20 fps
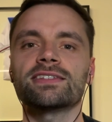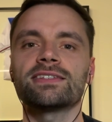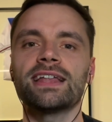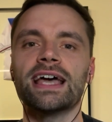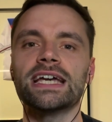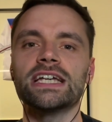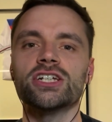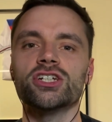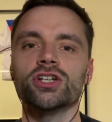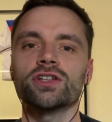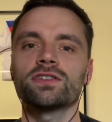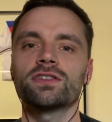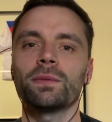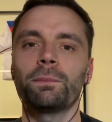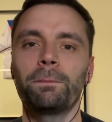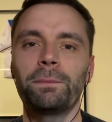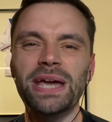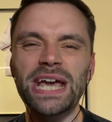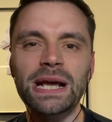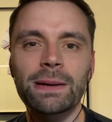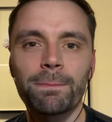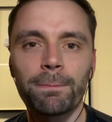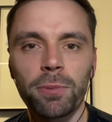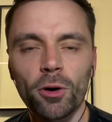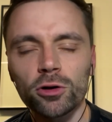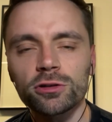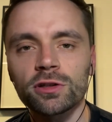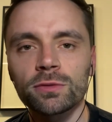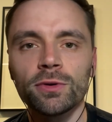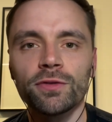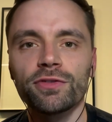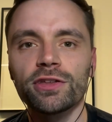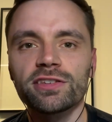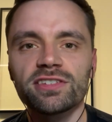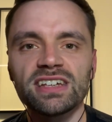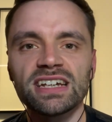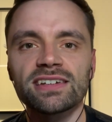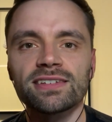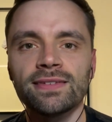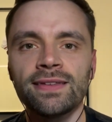Nations, a big bottom of the
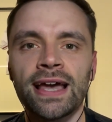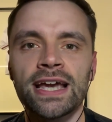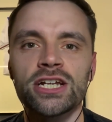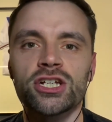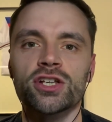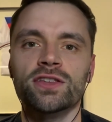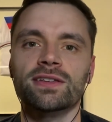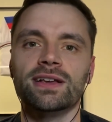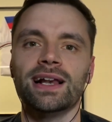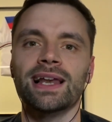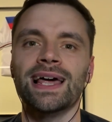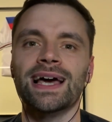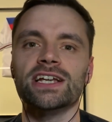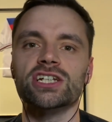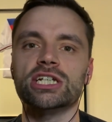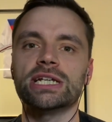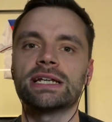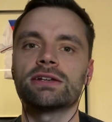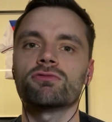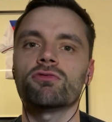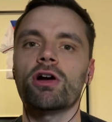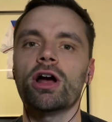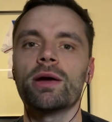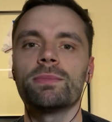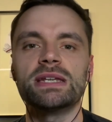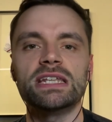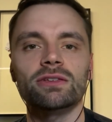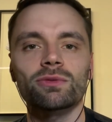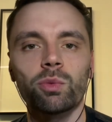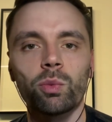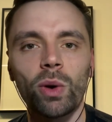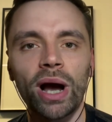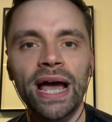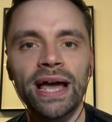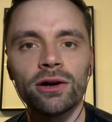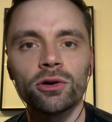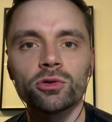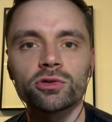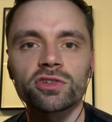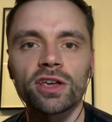Six Nations clash in Rome, and it's
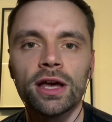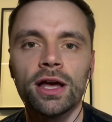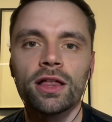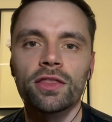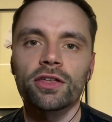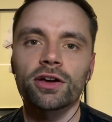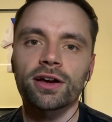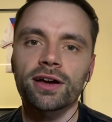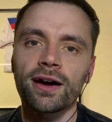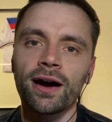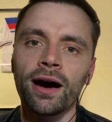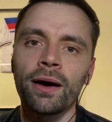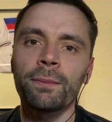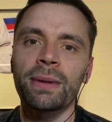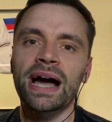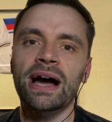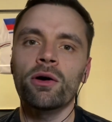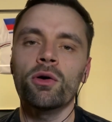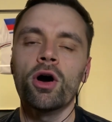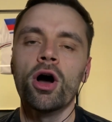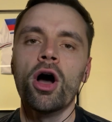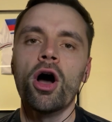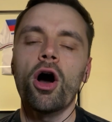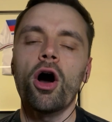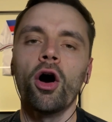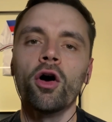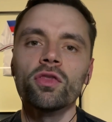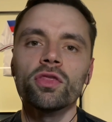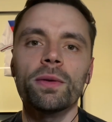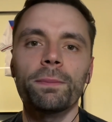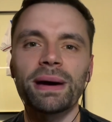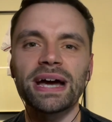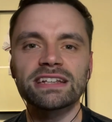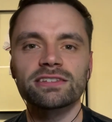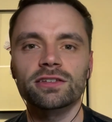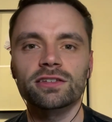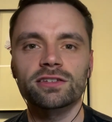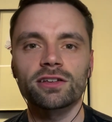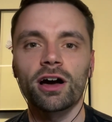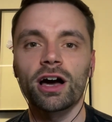Wales that come out on the
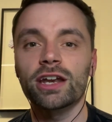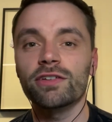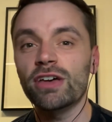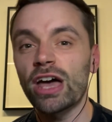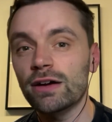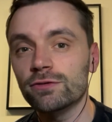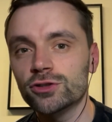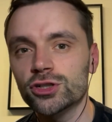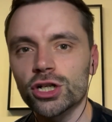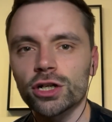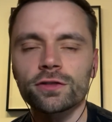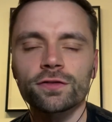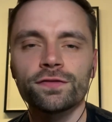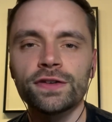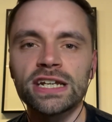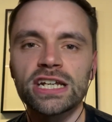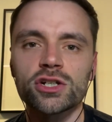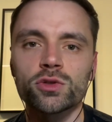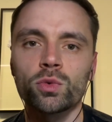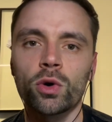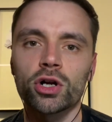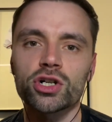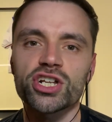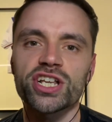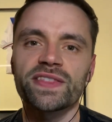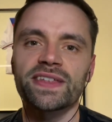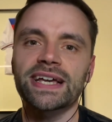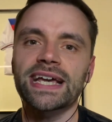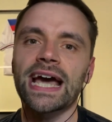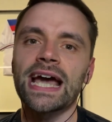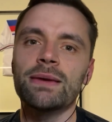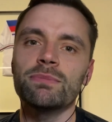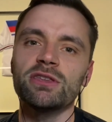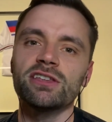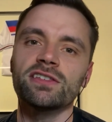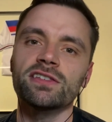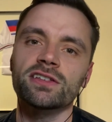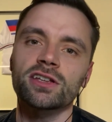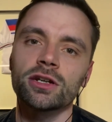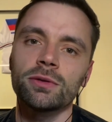better side of it. I've just finished watching the game.
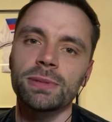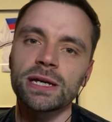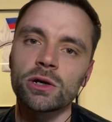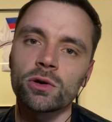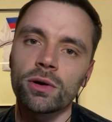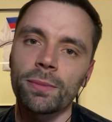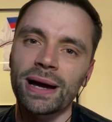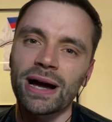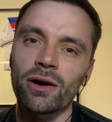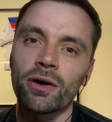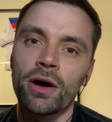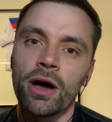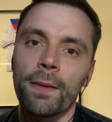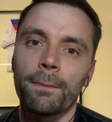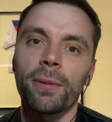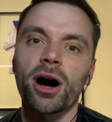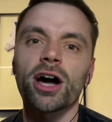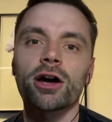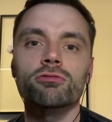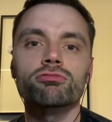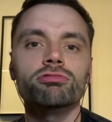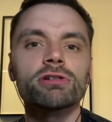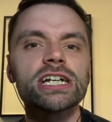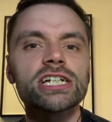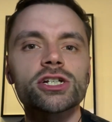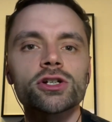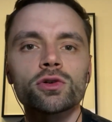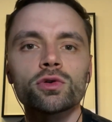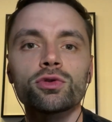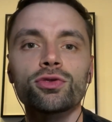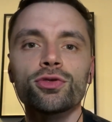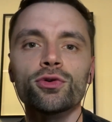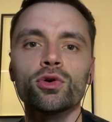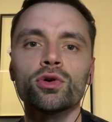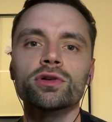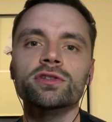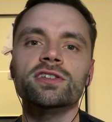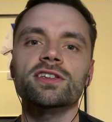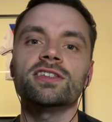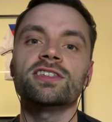This is going to be all about my original
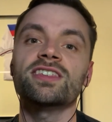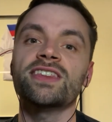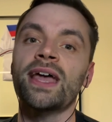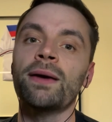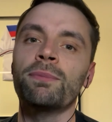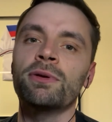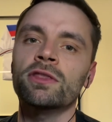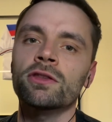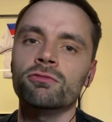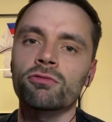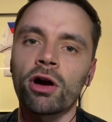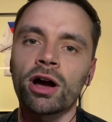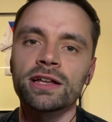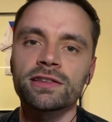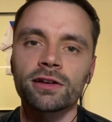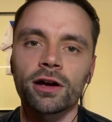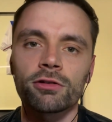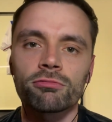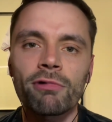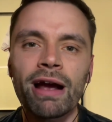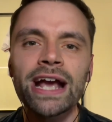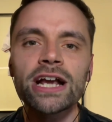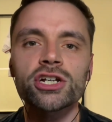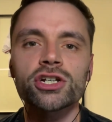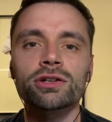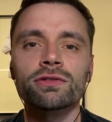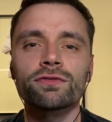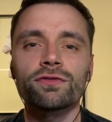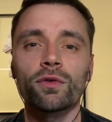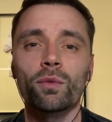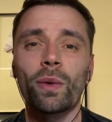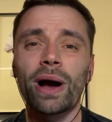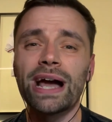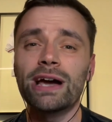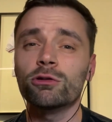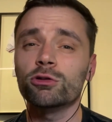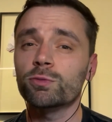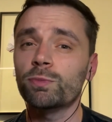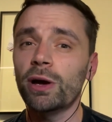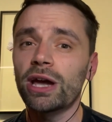thoughts, a step in the right direction for
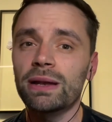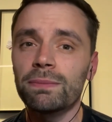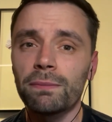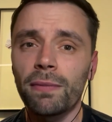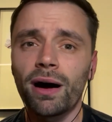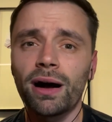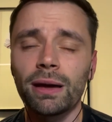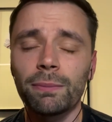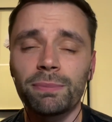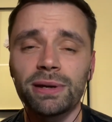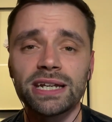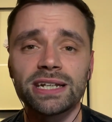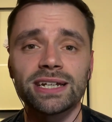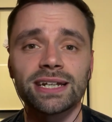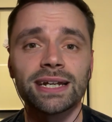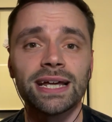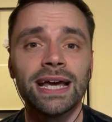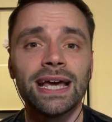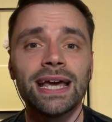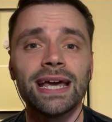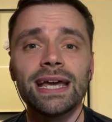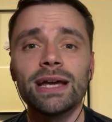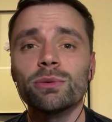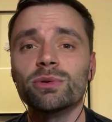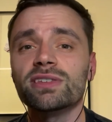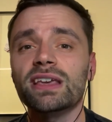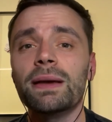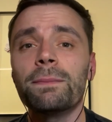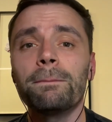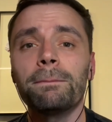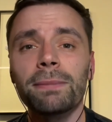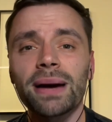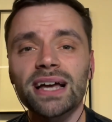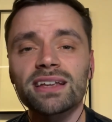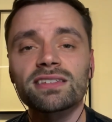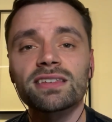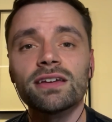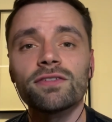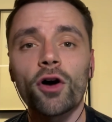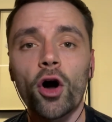Wales, but in my opinion it was a
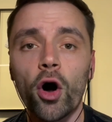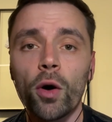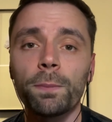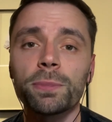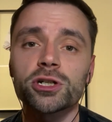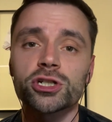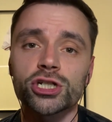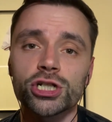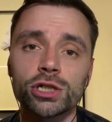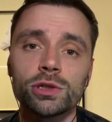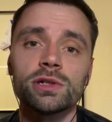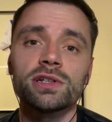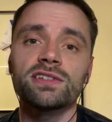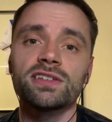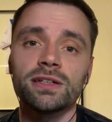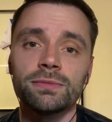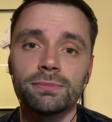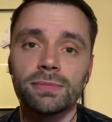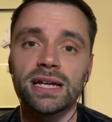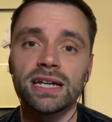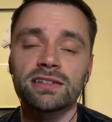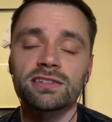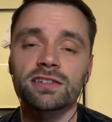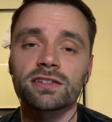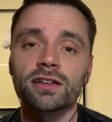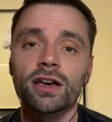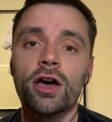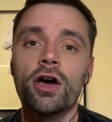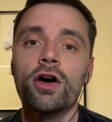massive opportunity missed